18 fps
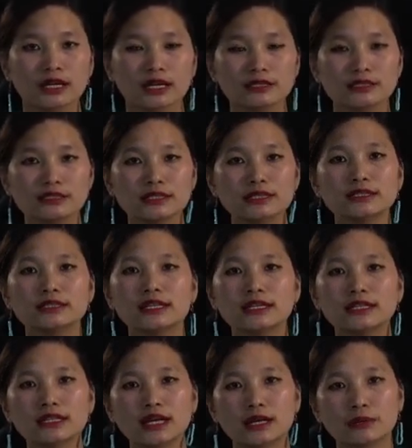Until
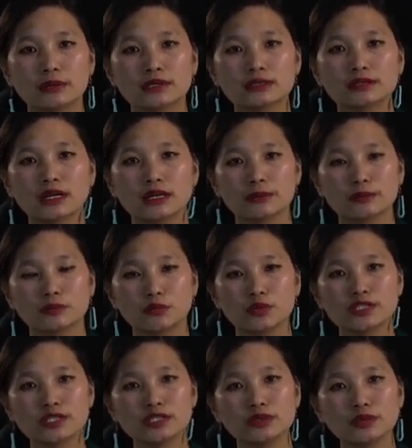then, I'm
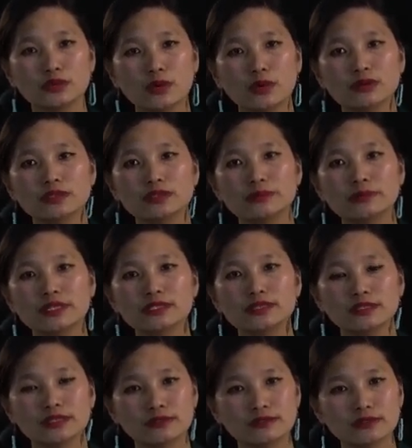wishing you all the
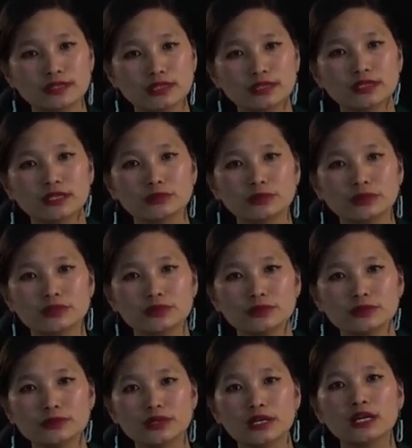best in everything that we
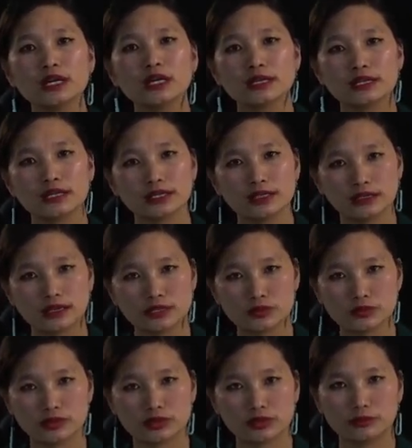do. Get in
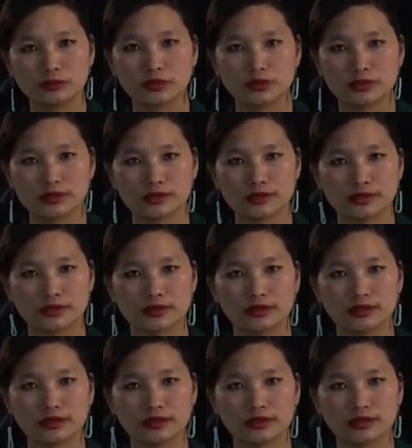touch with your books.